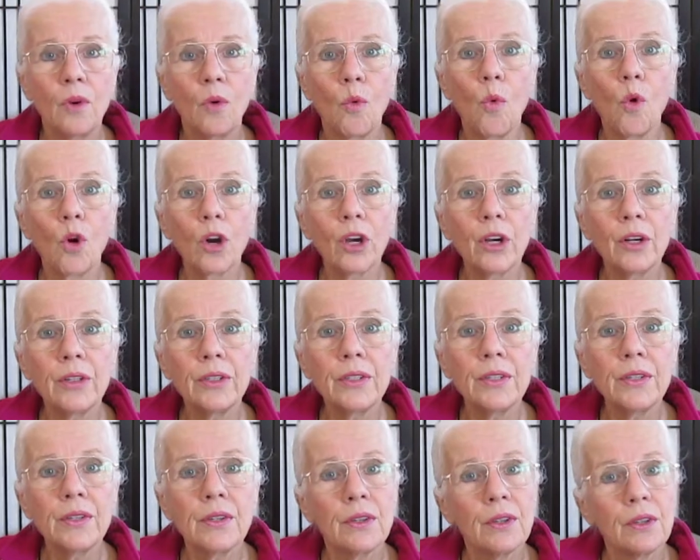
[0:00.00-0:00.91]

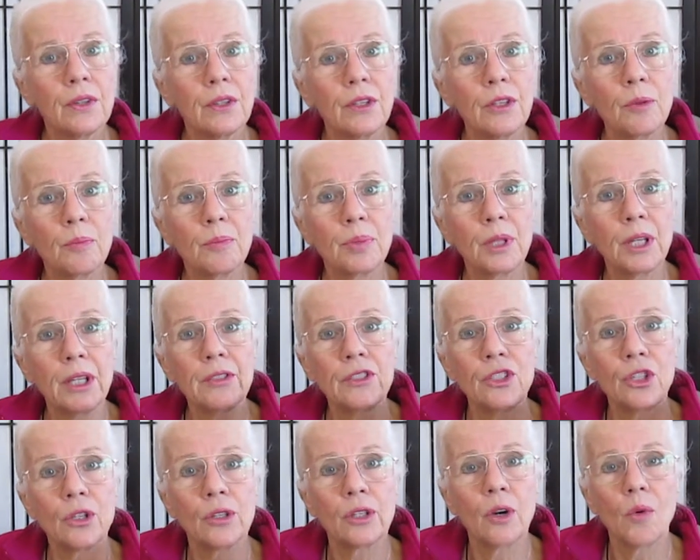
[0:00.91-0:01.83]
weren't your blood
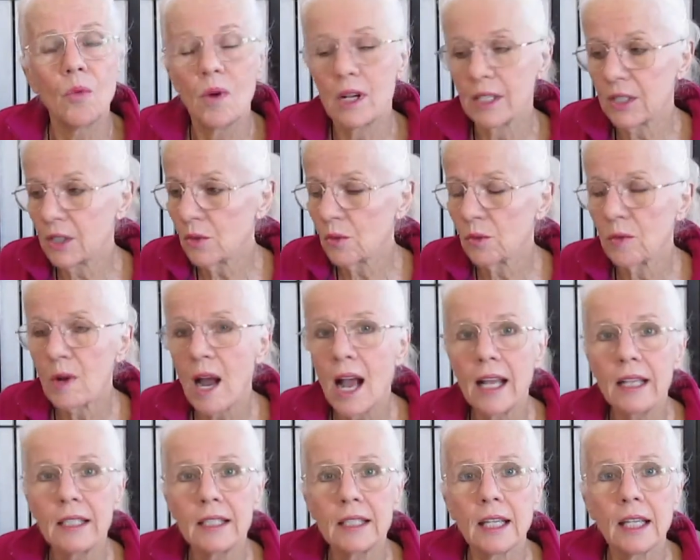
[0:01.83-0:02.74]
sugar wasn't
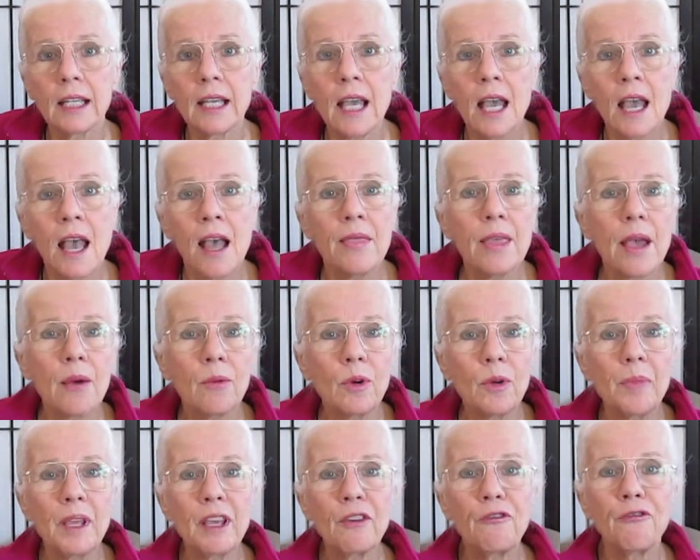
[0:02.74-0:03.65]
rising, that
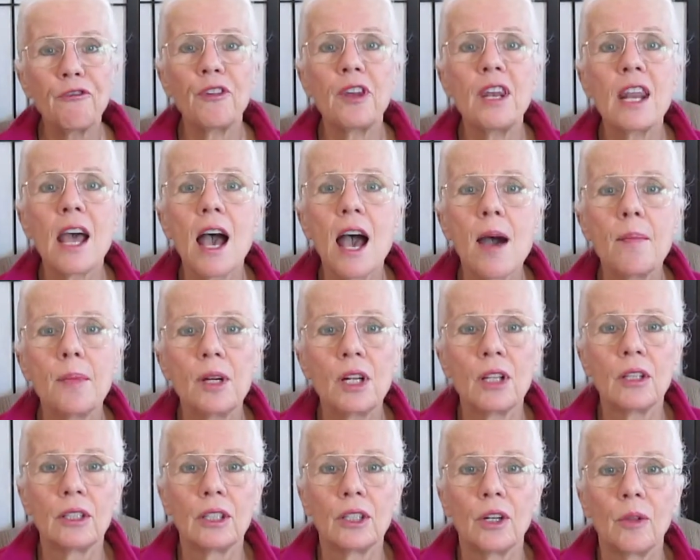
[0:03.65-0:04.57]
would be a
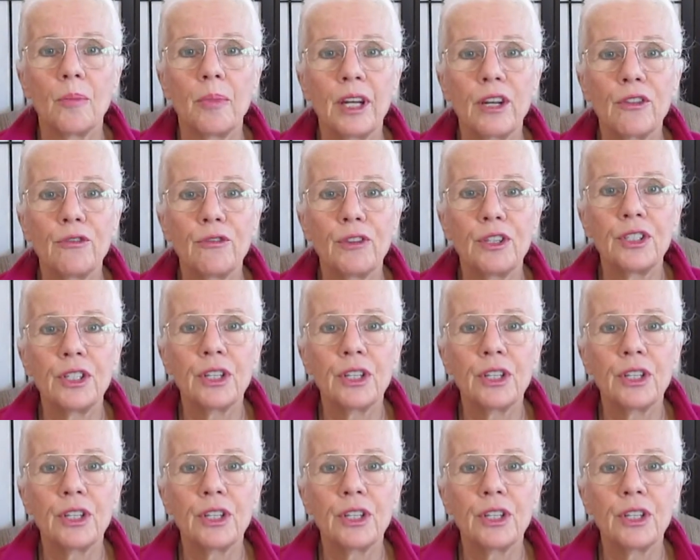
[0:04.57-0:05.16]
phenomenal little benefit